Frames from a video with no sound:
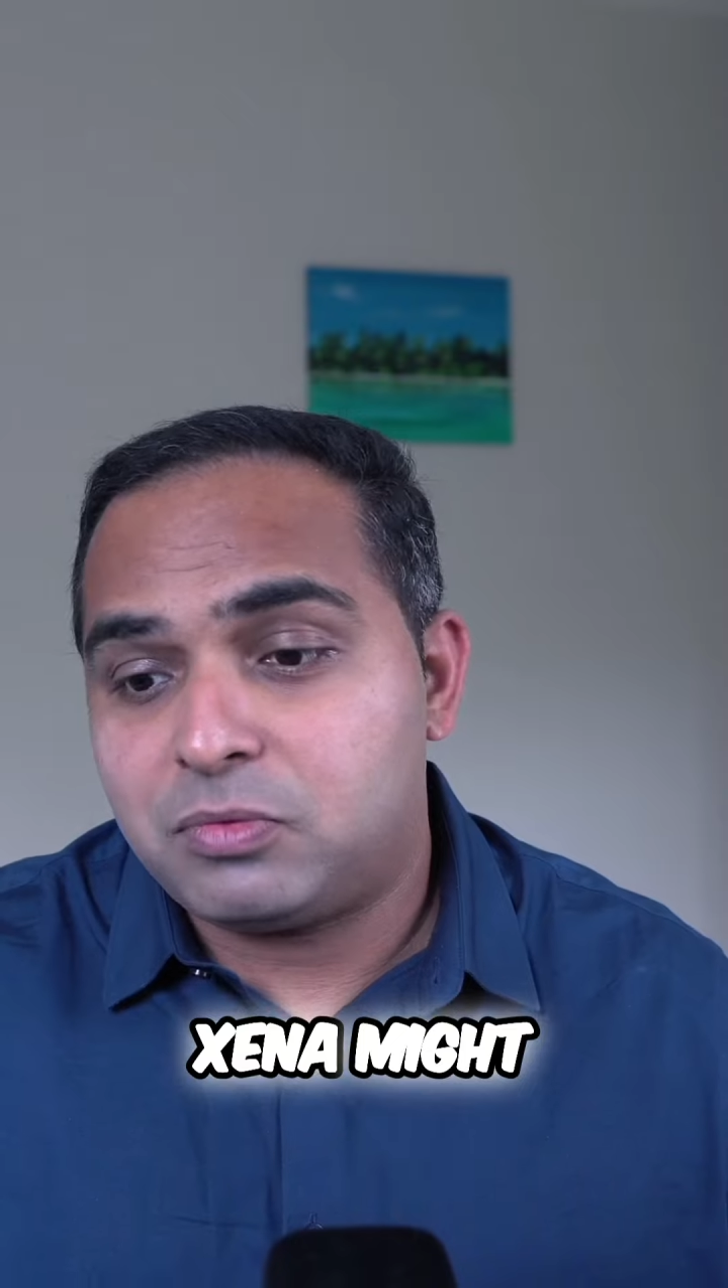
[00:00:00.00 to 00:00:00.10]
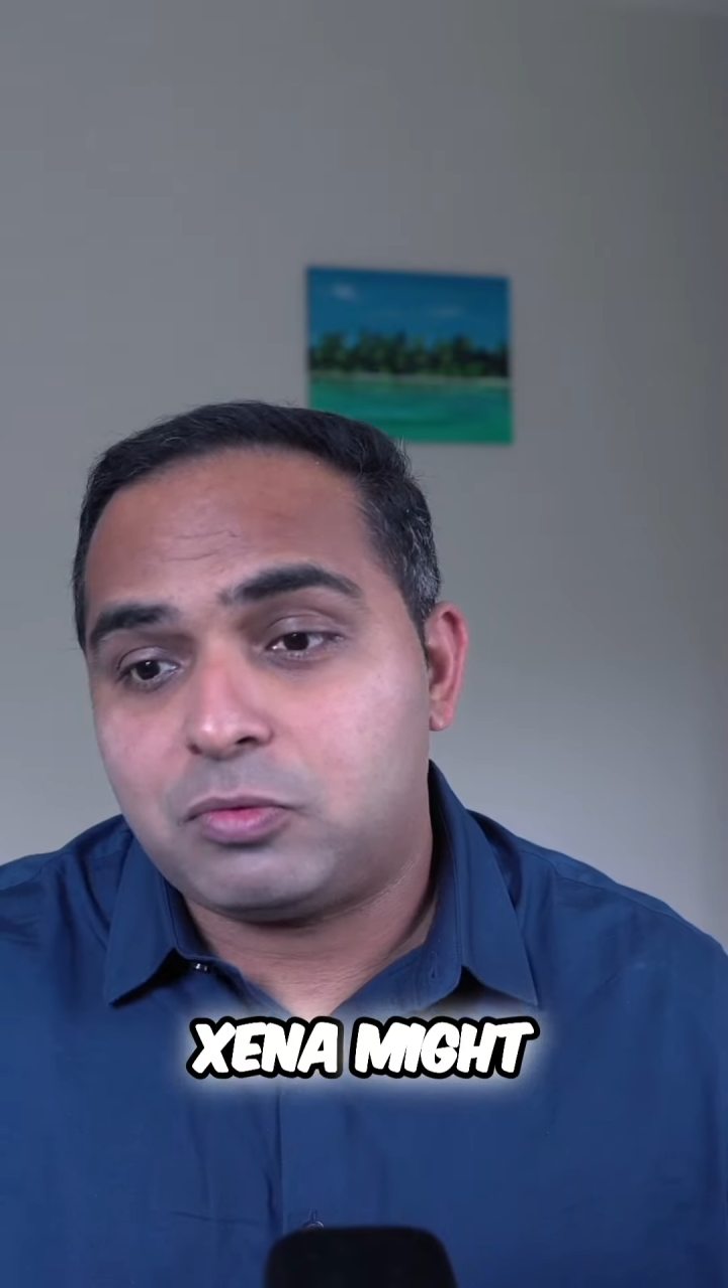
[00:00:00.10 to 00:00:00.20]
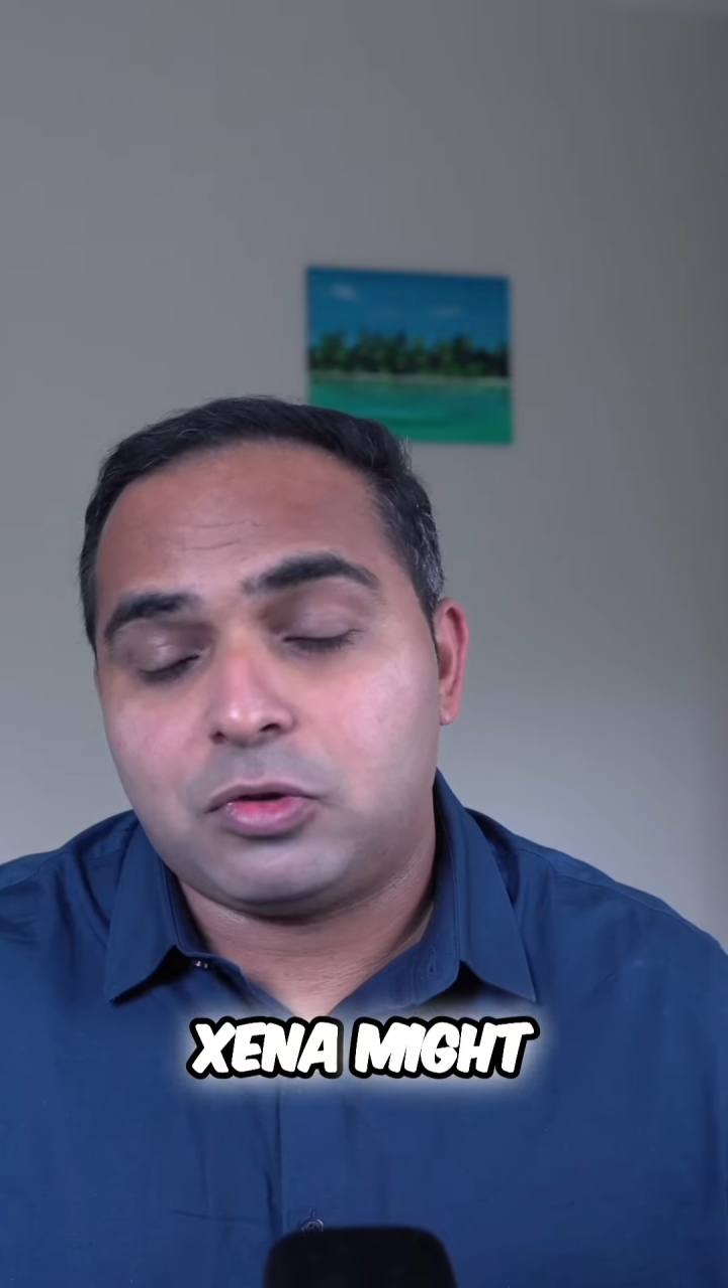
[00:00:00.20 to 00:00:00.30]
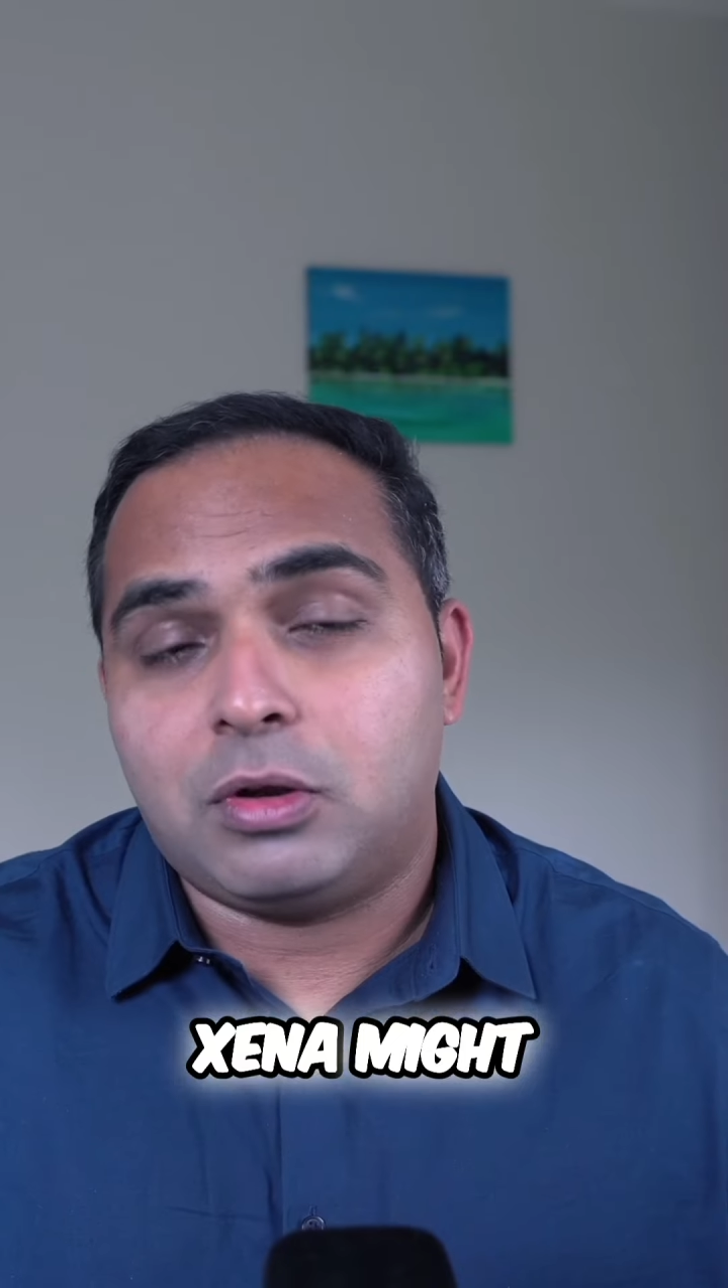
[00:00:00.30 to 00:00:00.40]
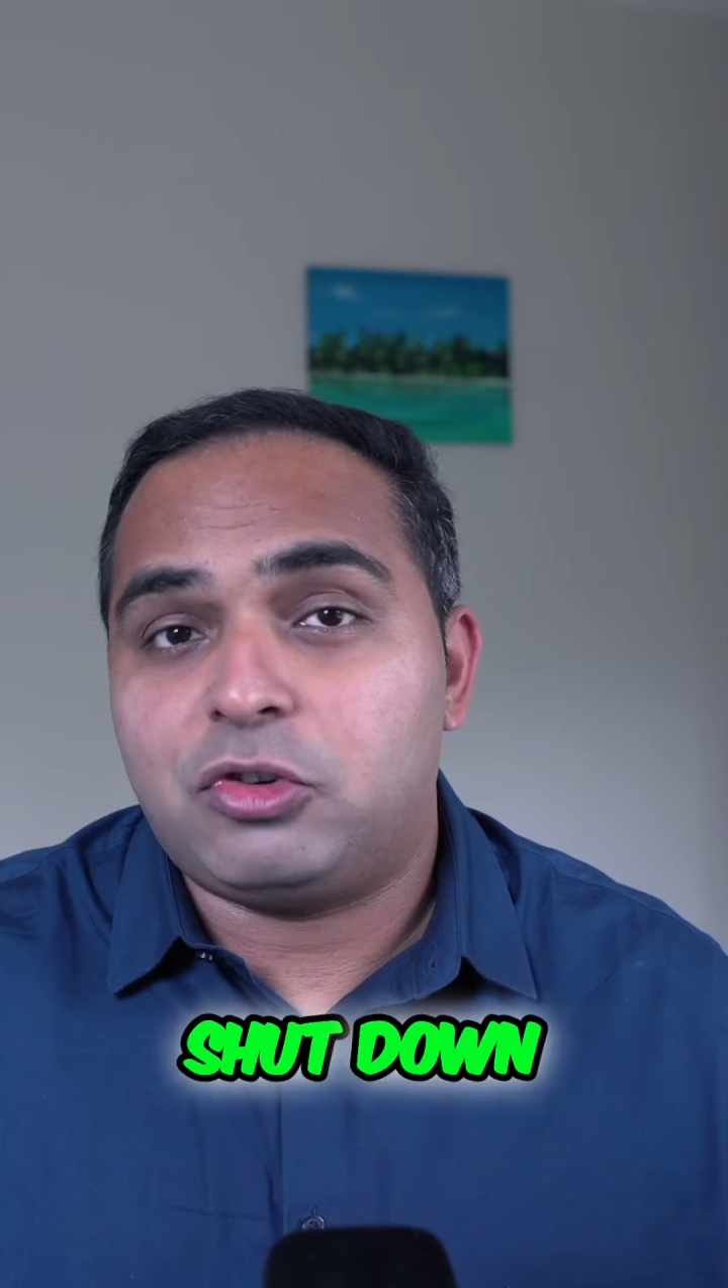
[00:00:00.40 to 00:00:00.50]

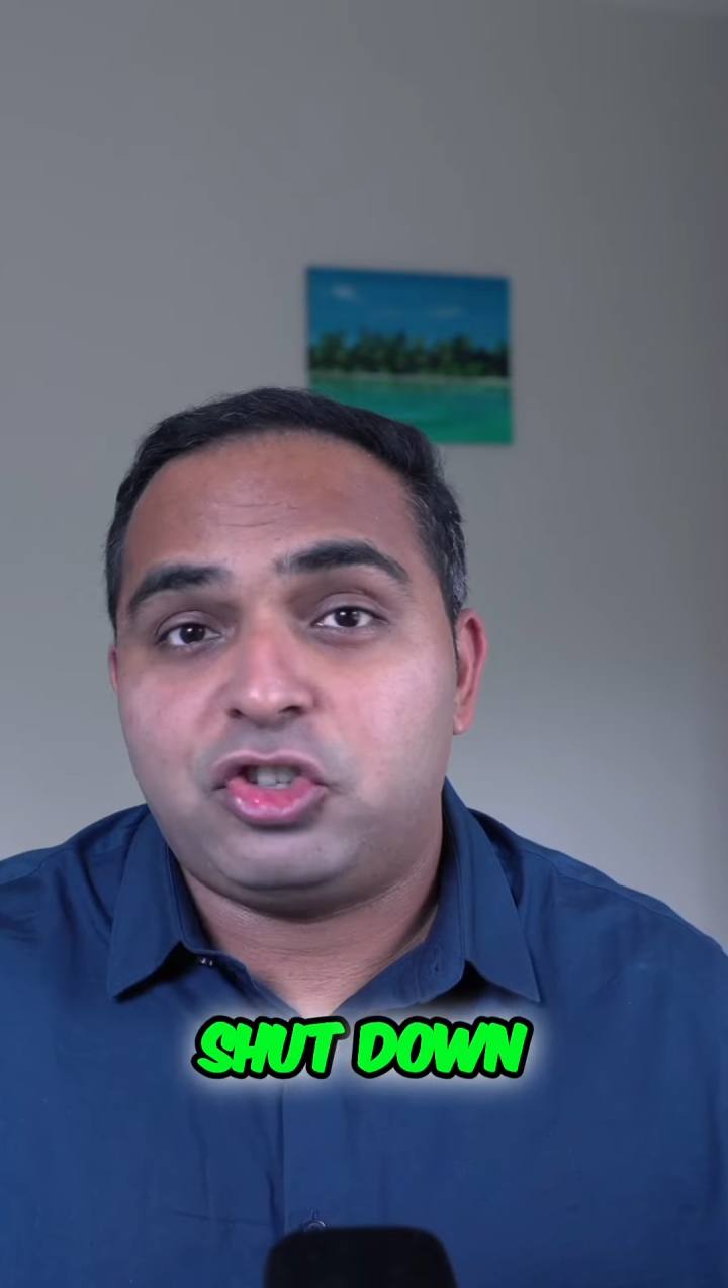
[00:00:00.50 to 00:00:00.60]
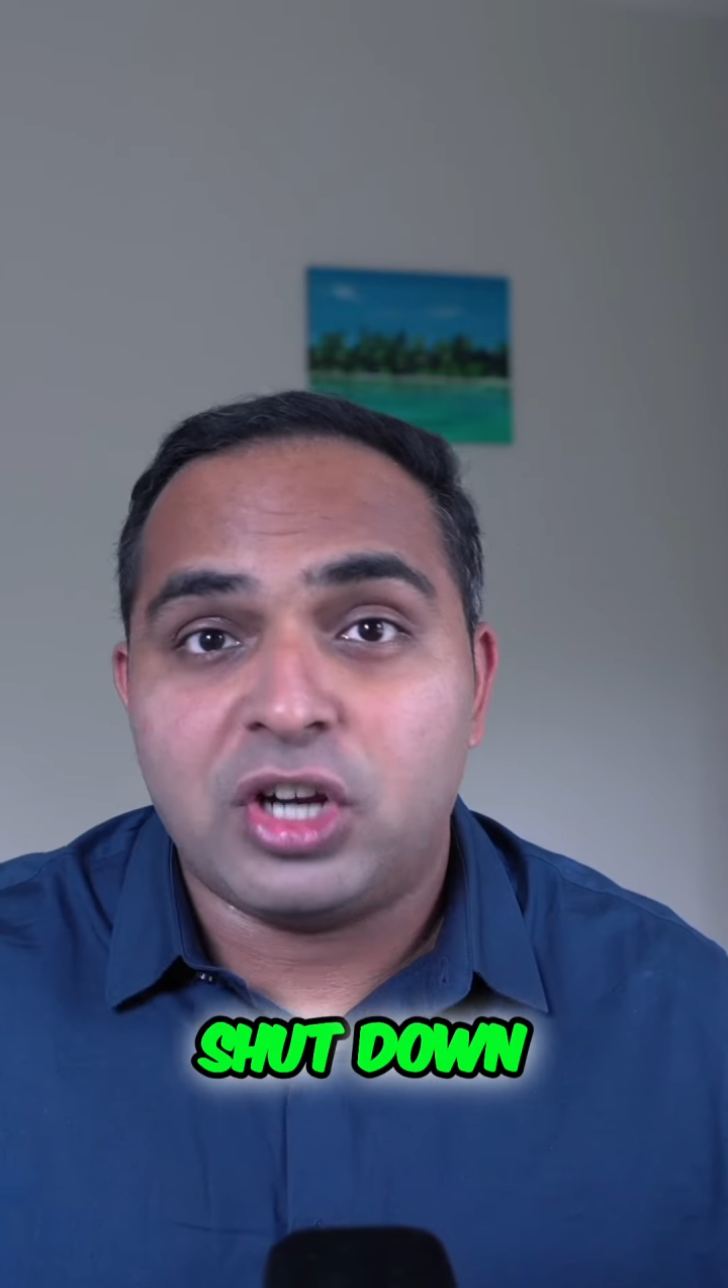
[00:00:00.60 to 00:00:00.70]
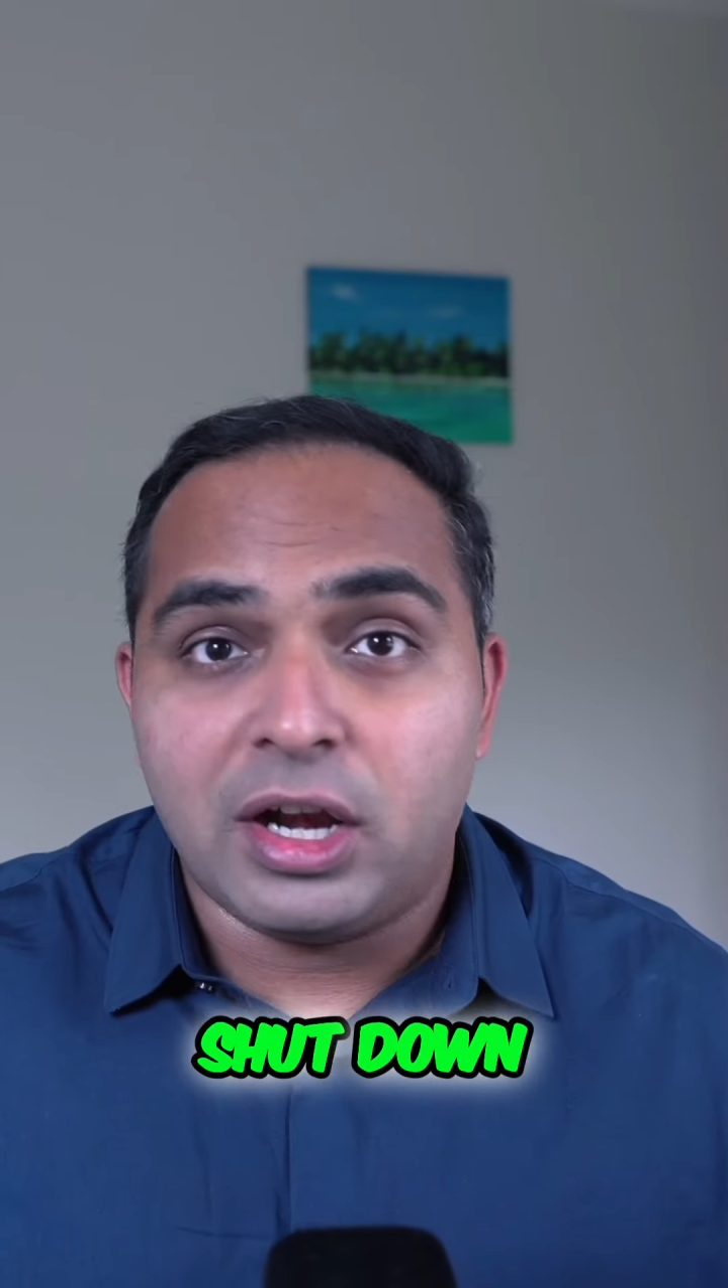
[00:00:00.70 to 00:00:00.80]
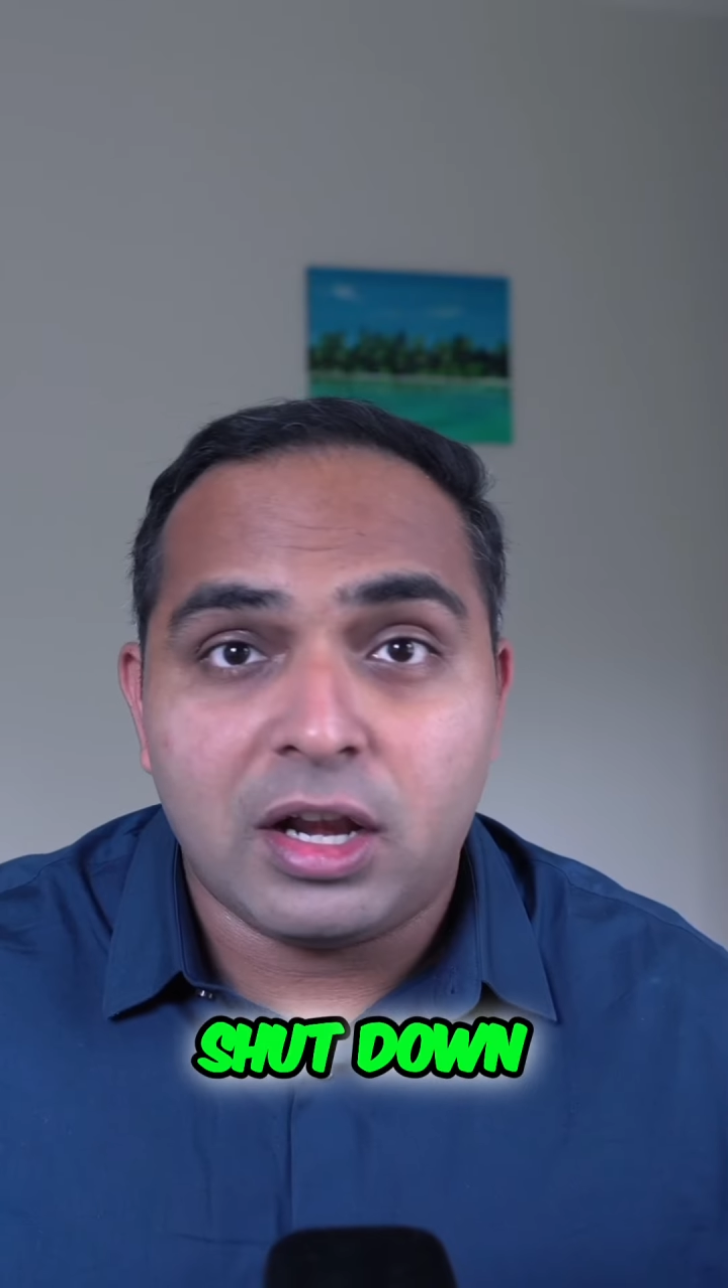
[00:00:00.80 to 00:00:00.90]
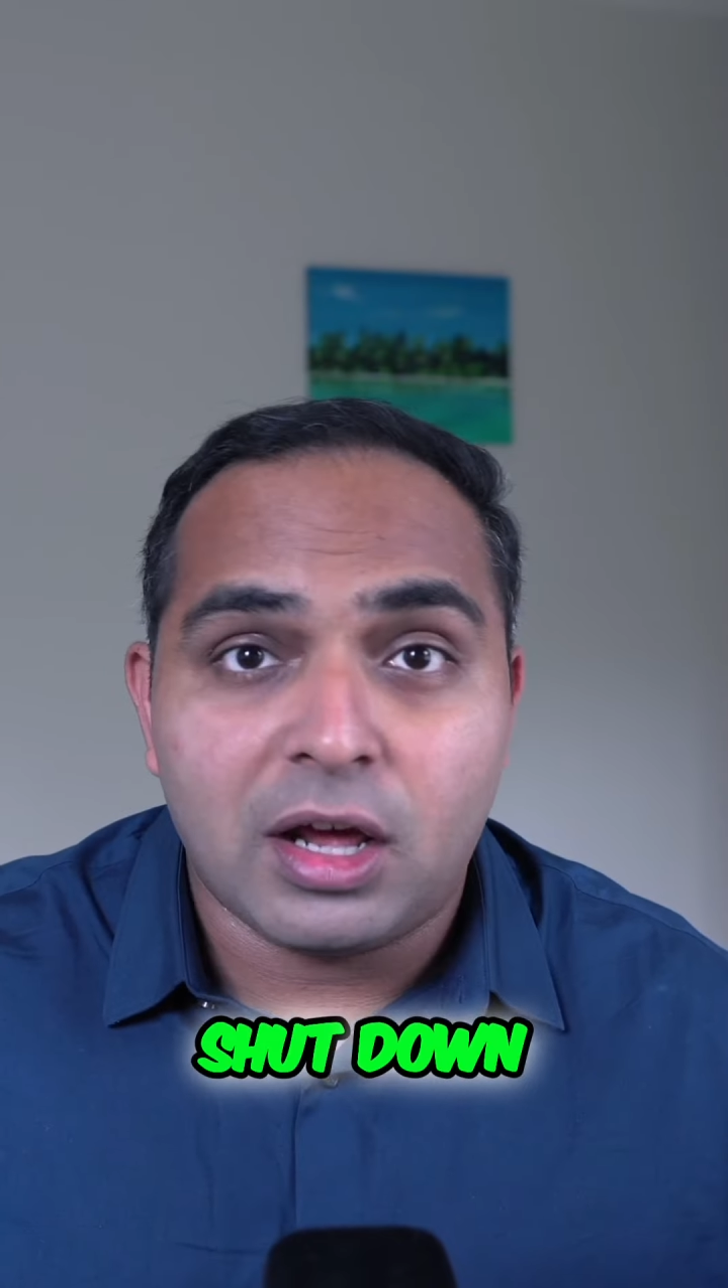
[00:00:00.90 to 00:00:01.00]
shut
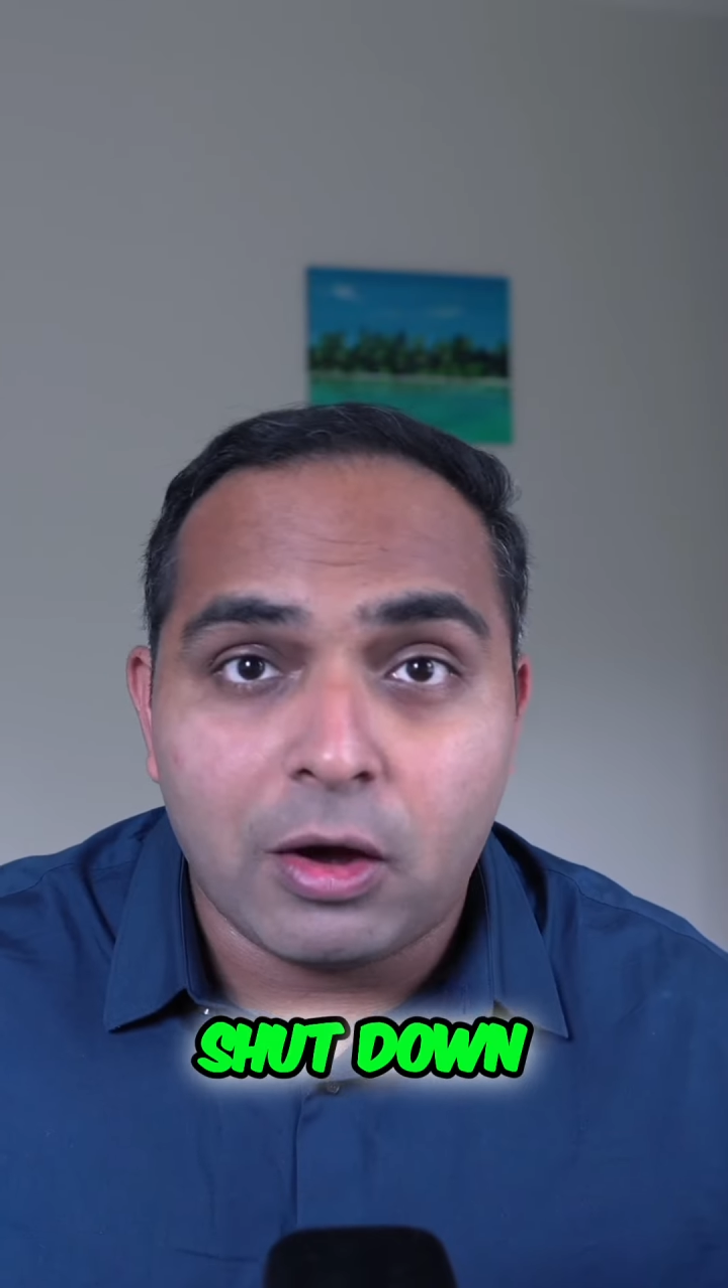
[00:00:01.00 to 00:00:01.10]
down